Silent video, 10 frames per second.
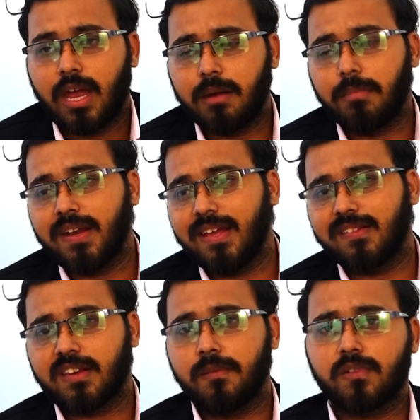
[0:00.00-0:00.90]
and many
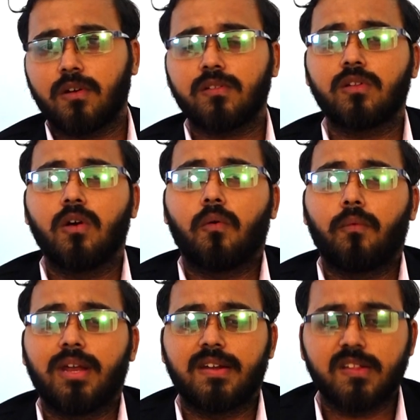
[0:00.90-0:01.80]
inscriptions
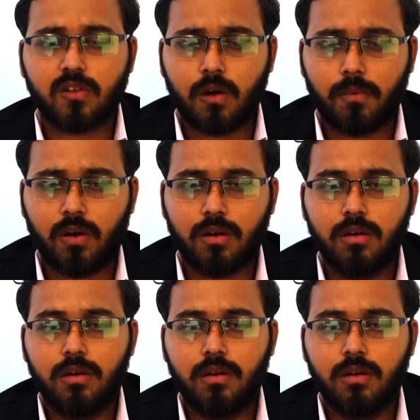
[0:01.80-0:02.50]
were discovered